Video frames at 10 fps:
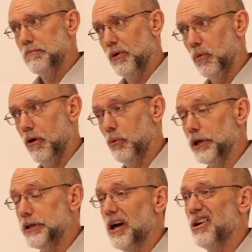But what
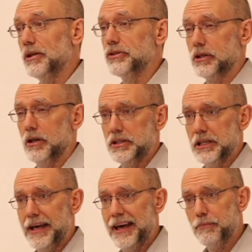we know is going
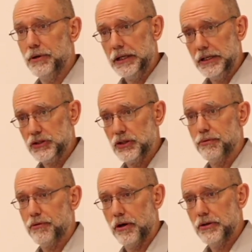to happen is the
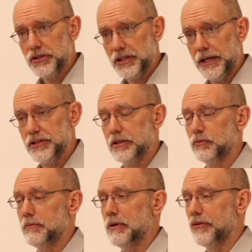process that
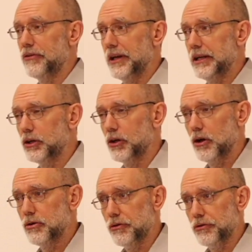we must then
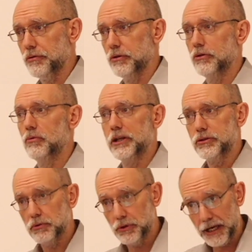go through,
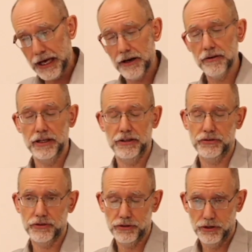which will carry
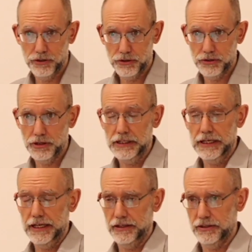us to the
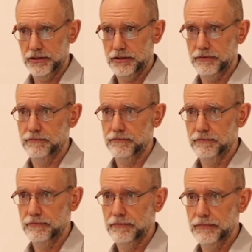end.
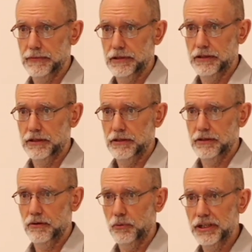
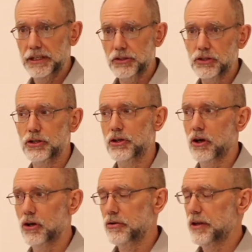And we need to
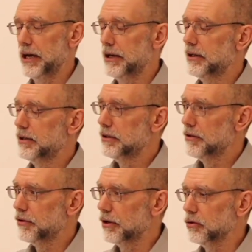know that
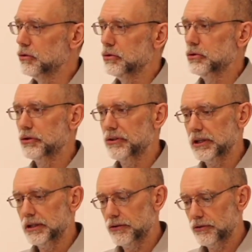the Lord
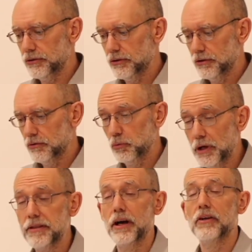is
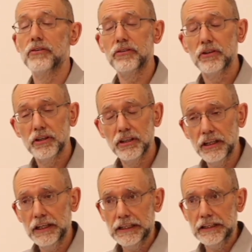with us
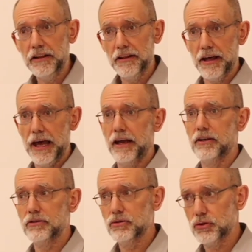in that
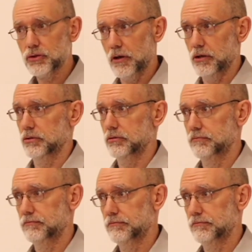struggle.